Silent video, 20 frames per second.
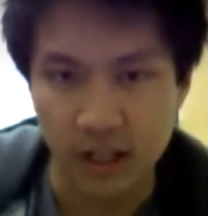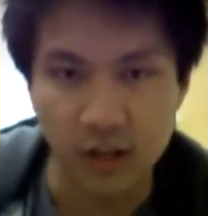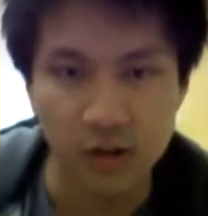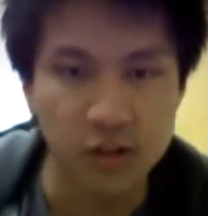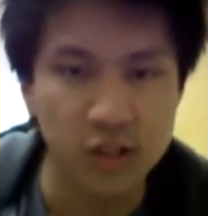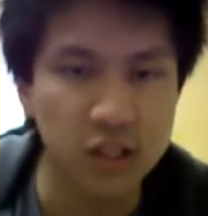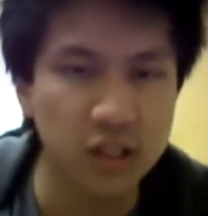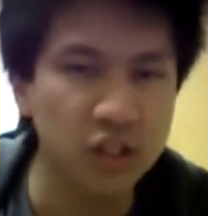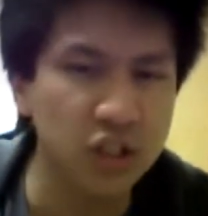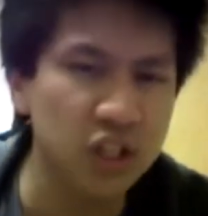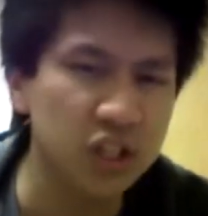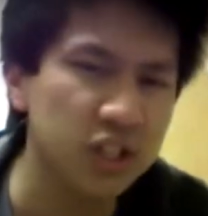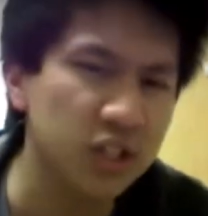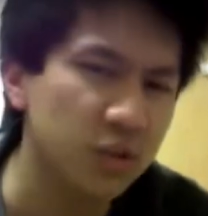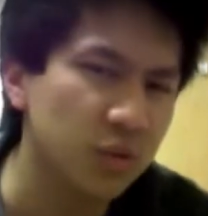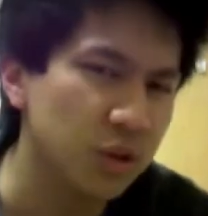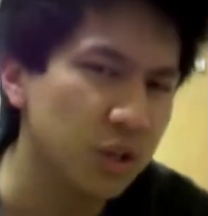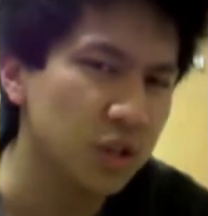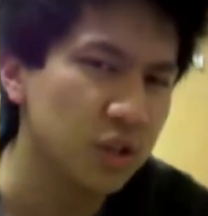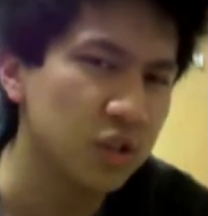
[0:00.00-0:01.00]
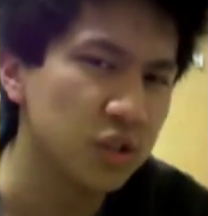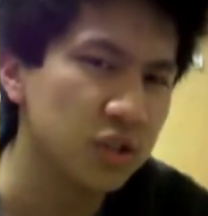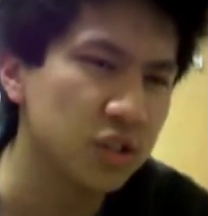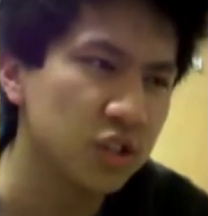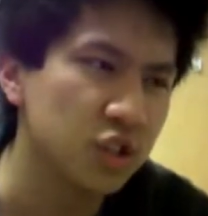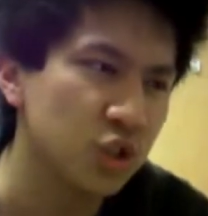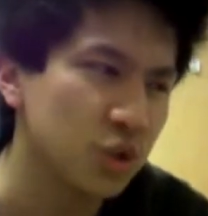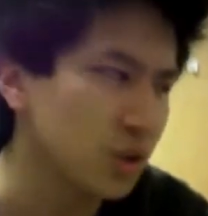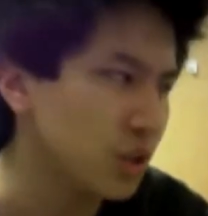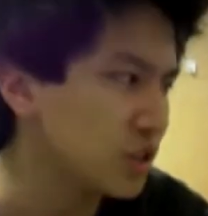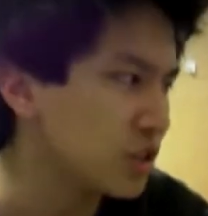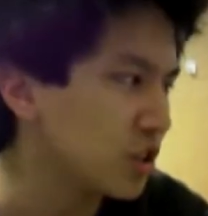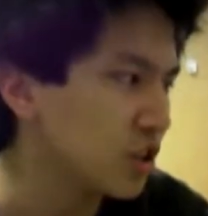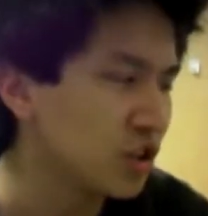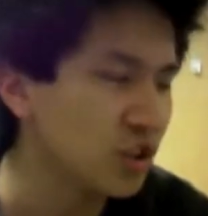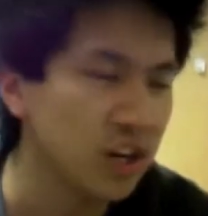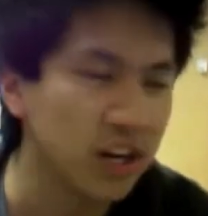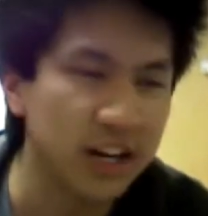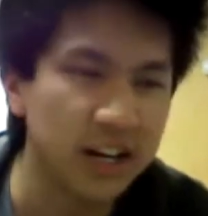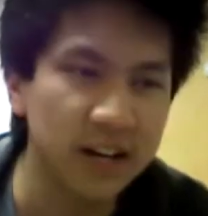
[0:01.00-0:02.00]
He was suggesting we use Shooting
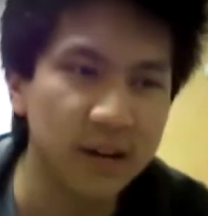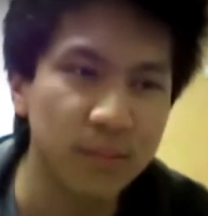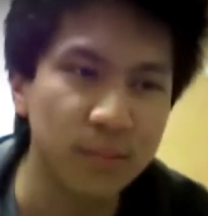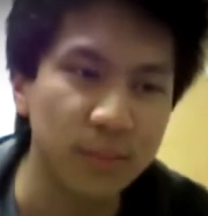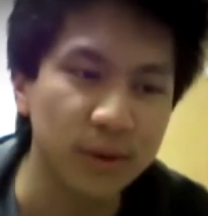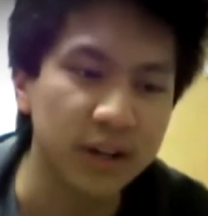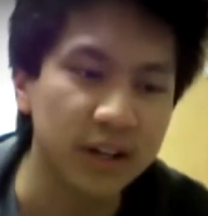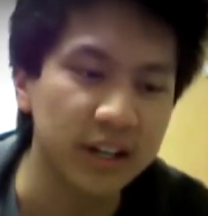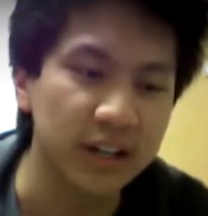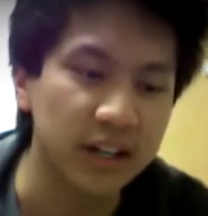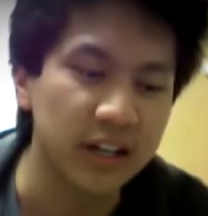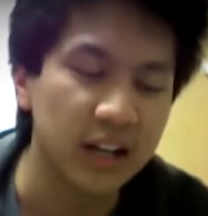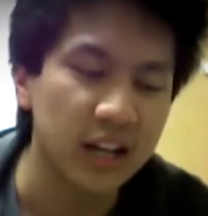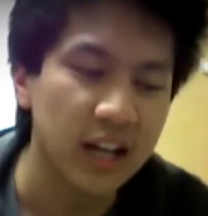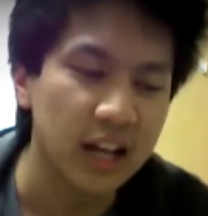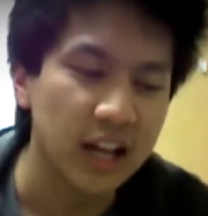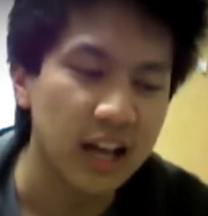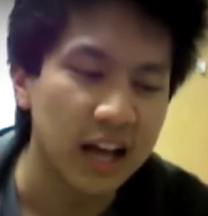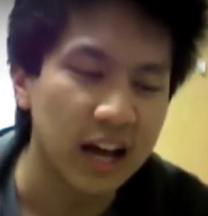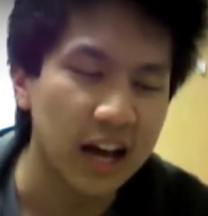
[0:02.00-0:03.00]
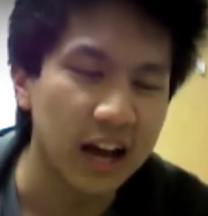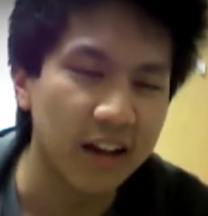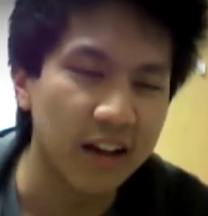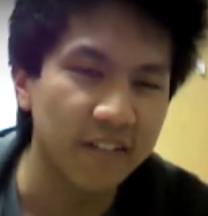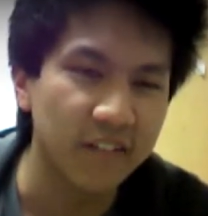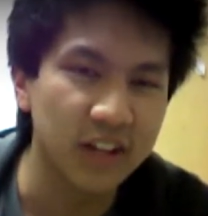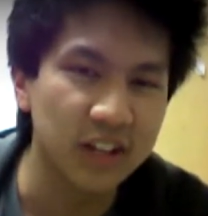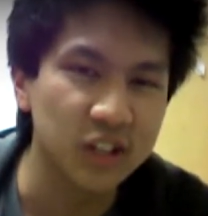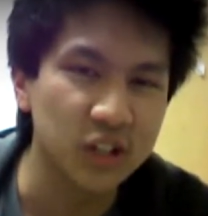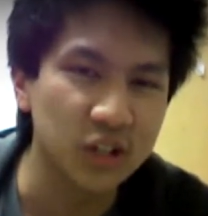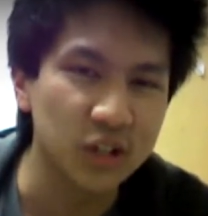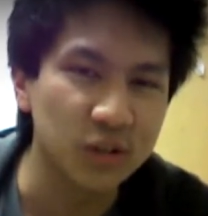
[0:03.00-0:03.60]
Star Dragon, but I've yet